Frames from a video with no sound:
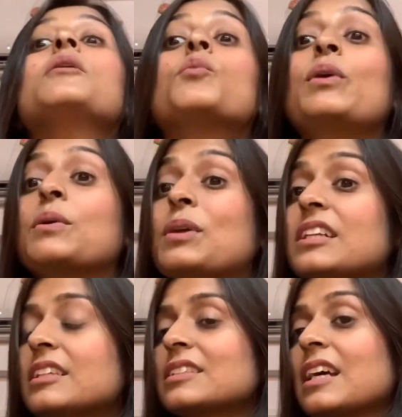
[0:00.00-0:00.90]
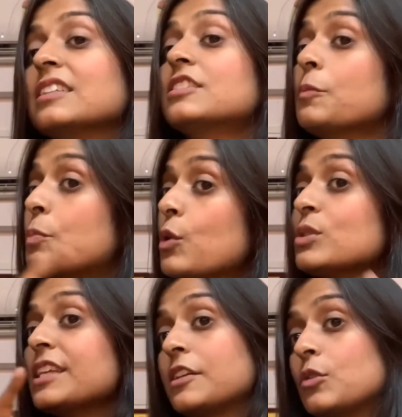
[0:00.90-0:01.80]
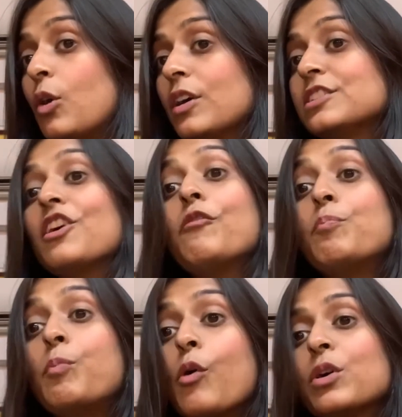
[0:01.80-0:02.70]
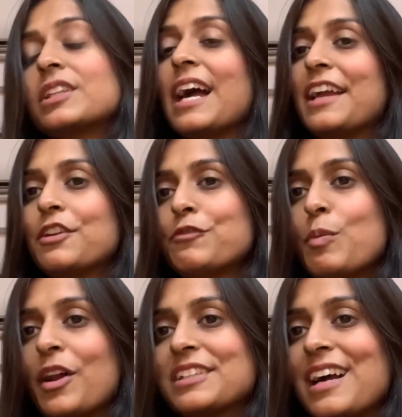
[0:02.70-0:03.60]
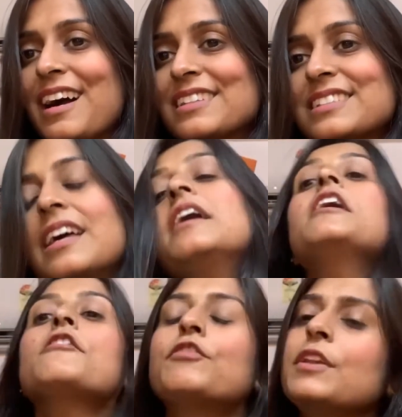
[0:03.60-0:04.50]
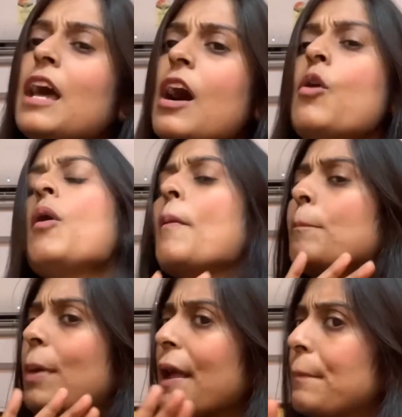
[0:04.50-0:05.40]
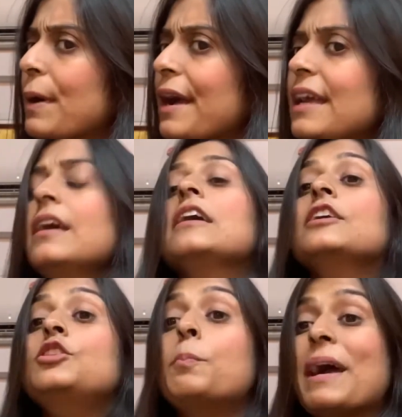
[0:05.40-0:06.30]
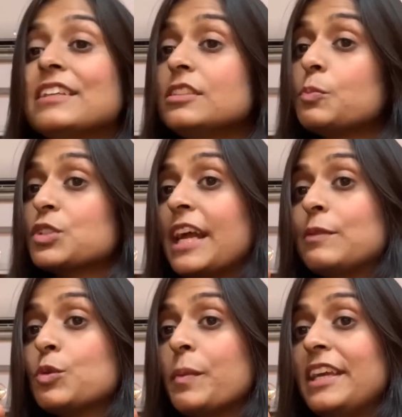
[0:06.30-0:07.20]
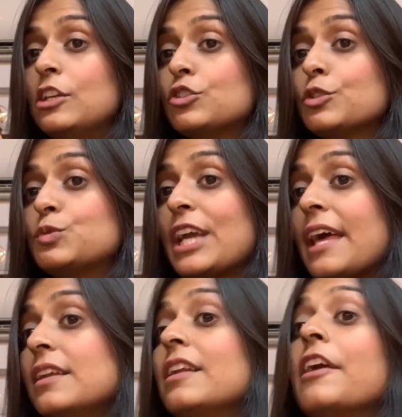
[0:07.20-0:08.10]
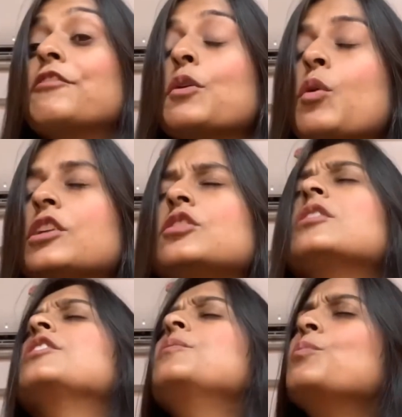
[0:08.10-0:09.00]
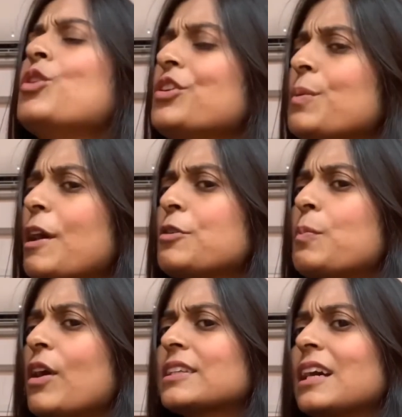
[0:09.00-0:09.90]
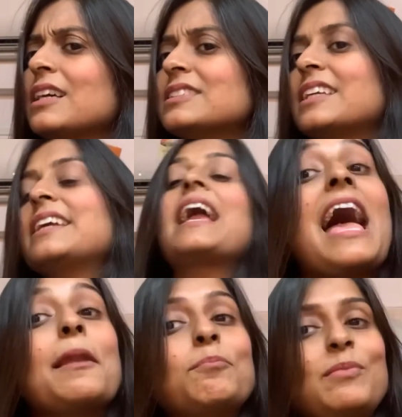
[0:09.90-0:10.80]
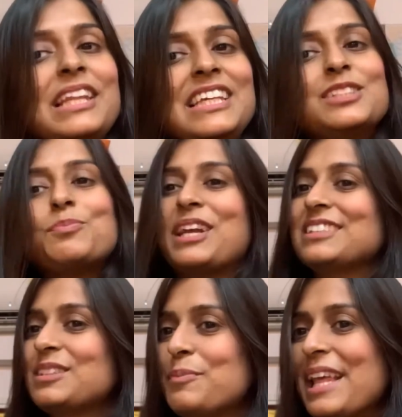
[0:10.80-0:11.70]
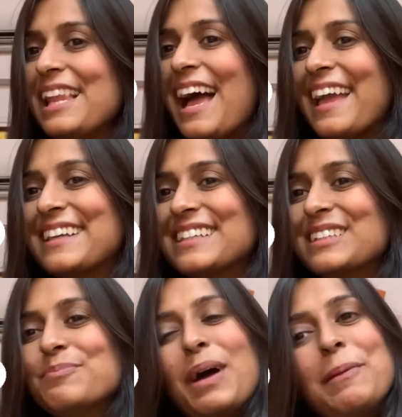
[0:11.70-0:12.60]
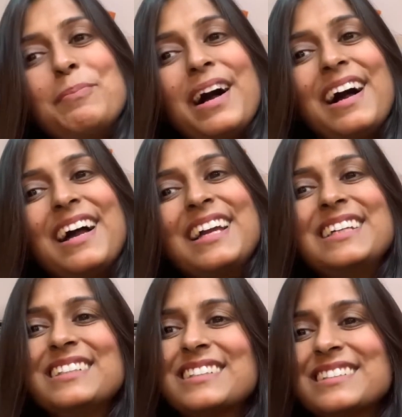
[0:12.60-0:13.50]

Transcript: We will discuss the pros and cons of both kind of podcasts. For now, bye-bye. You better subscribe to my YouTube channel if you want to learn more about podcasting, and please press the bell icon. Bye-bye.